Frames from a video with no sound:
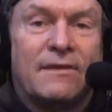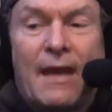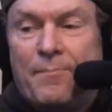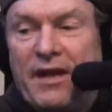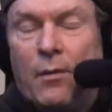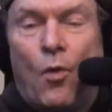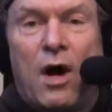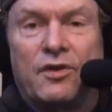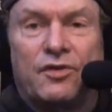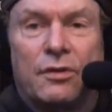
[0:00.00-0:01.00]
They beat them
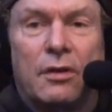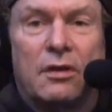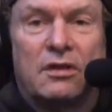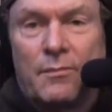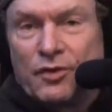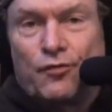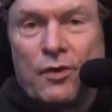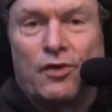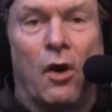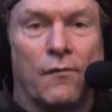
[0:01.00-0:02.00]
once. The
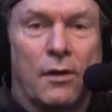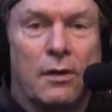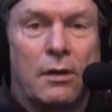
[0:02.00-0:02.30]
mystery's over.